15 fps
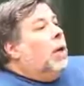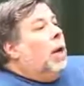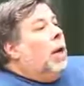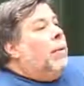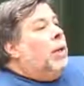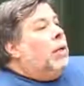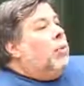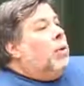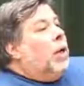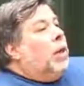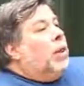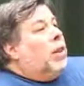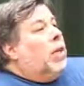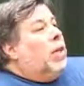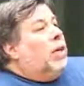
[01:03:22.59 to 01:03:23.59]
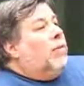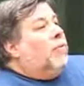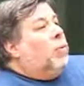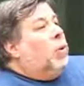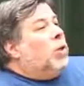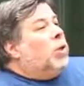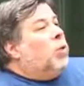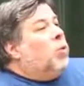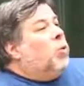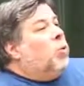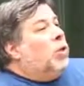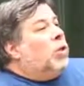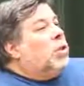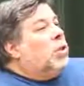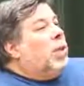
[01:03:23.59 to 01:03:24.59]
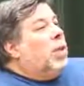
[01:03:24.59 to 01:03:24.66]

I mean, when I think of what's the worst